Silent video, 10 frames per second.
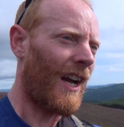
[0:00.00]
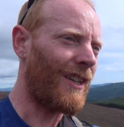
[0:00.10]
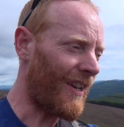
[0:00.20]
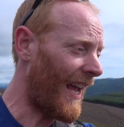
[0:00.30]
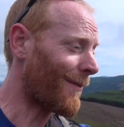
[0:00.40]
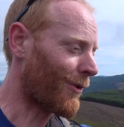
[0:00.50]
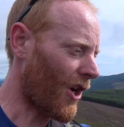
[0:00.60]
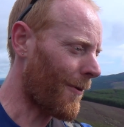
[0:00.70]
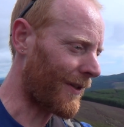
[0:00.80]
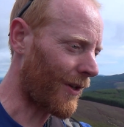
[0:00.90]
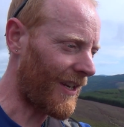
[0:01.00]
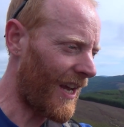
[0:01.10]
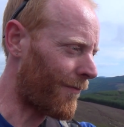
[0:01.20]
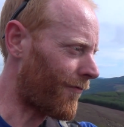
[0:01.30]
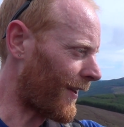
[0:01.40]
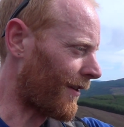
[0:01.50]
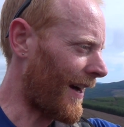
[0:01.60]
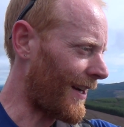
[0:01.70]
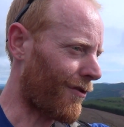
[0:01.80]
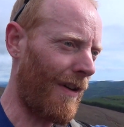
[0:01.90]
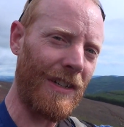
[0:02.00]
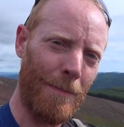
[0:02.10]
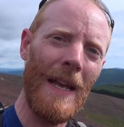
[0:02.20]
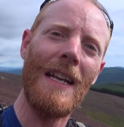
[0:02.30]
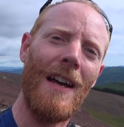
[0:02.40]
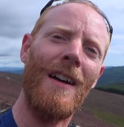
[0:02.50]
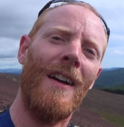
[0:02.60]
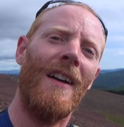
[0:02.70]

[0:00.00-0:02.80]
and you can hear them chirping, you can hear them running around at great speed